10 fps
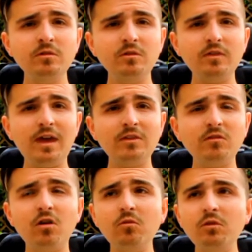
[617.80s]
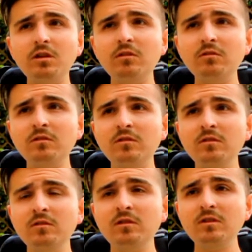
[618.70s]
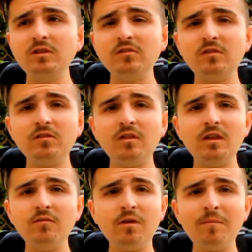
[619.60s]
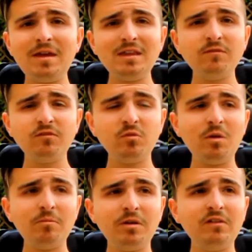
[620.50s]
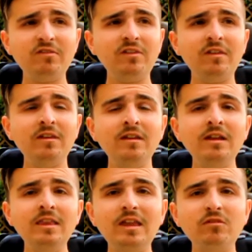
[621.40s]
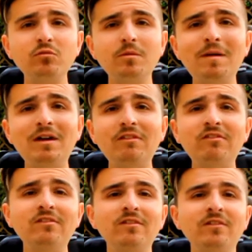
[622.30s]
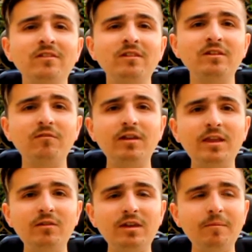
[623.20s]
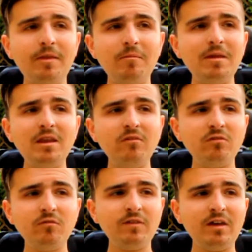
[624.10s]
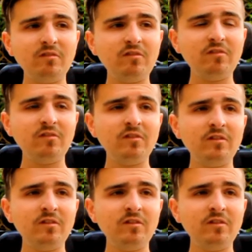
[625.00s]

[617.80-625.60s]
The end goal, you know. Just if I make a difference to one person, that's all that matters. Really I don't care about the millions or the thousands.